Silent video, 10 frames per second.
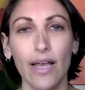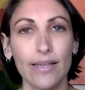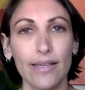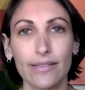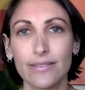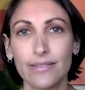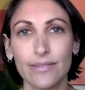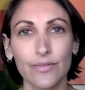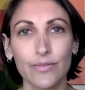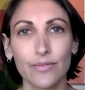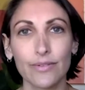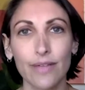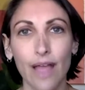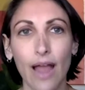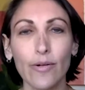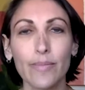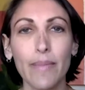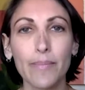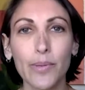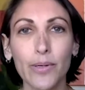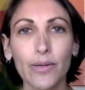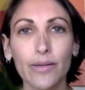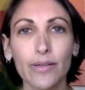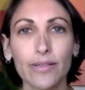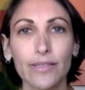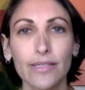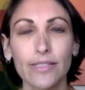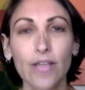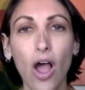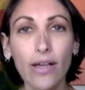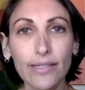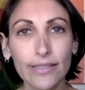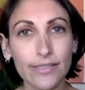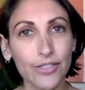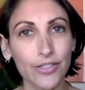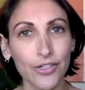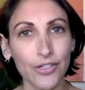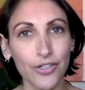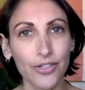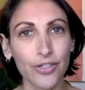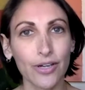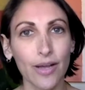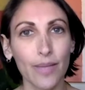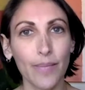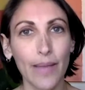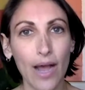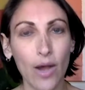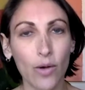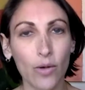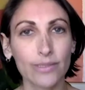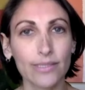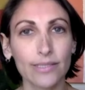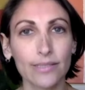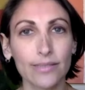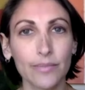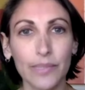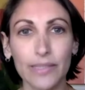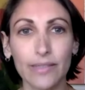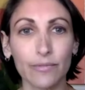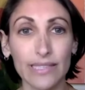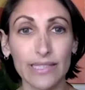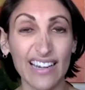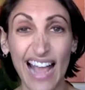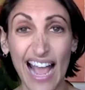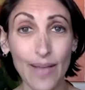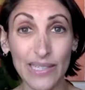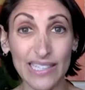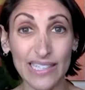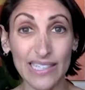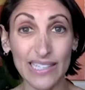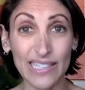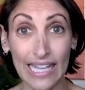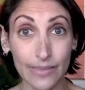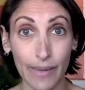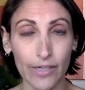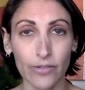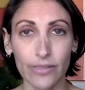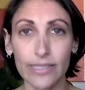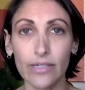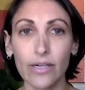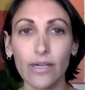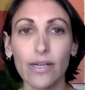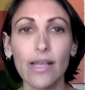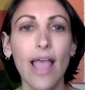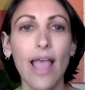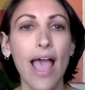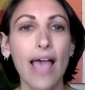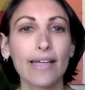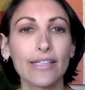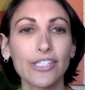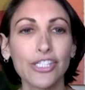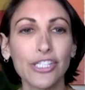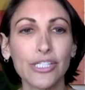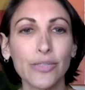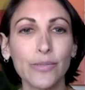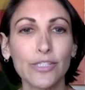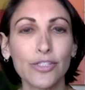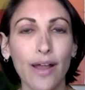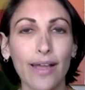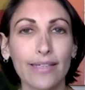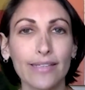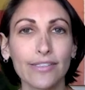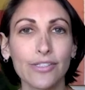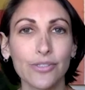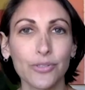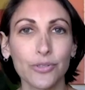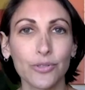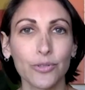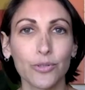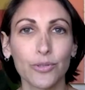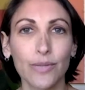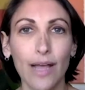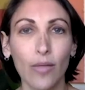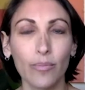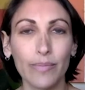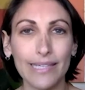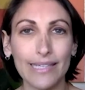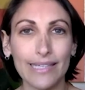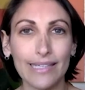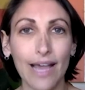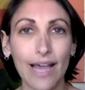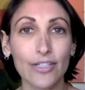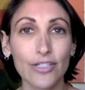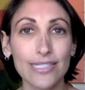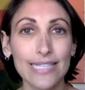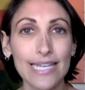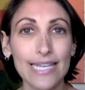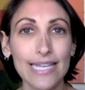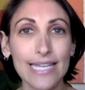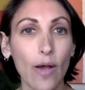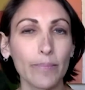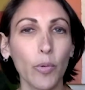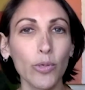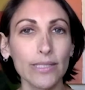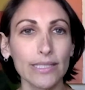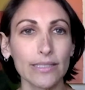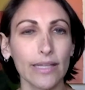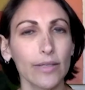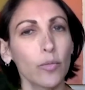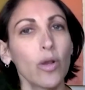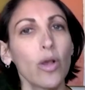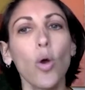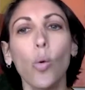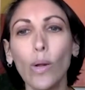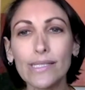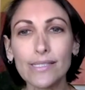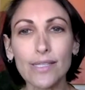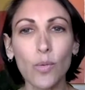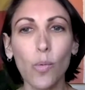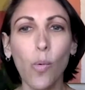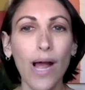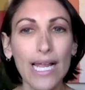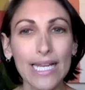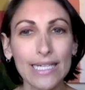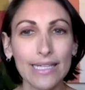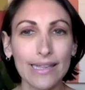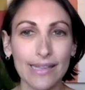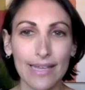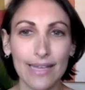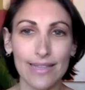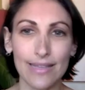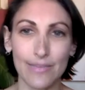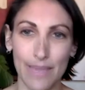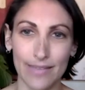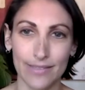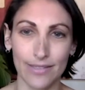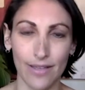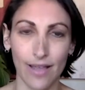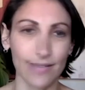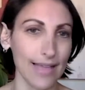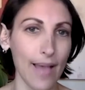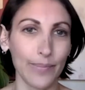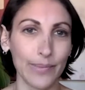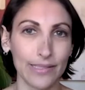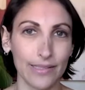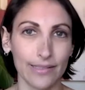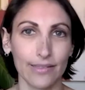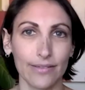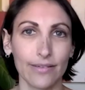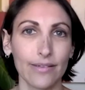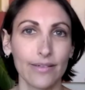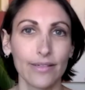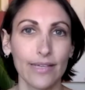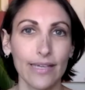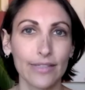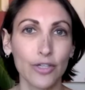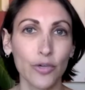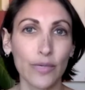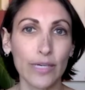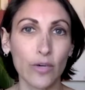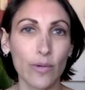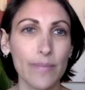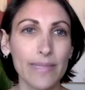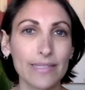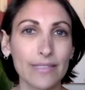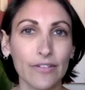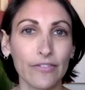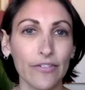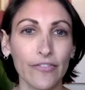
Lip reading: Is I remember talking to her about being really unhappy and hating my career. And she was trying to help me understand how important, like, what's the one thing that makes us happy in career? What makes us feel